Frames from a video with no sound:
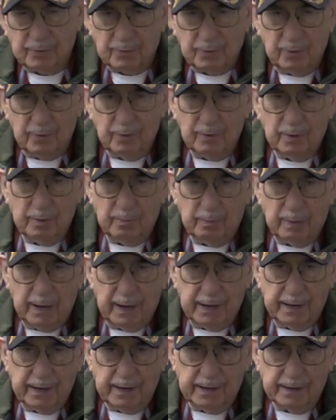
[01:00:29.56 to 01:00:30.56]
Threw the
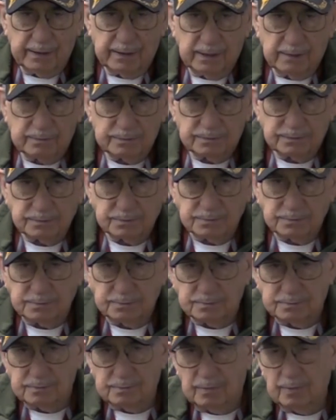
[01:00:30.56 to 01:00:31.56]
bait
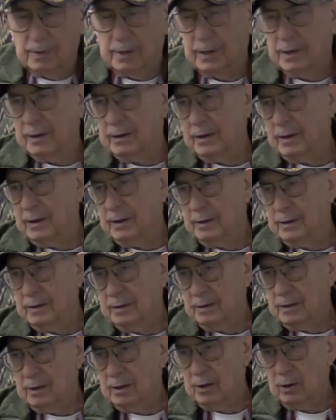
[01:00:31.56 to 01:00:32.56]
in the
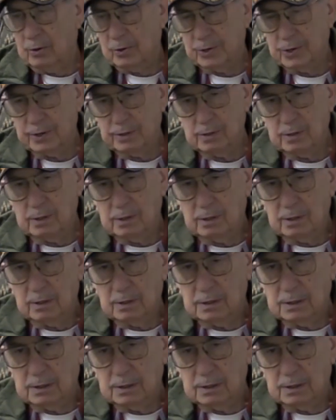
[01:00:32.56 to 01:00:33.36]
ocean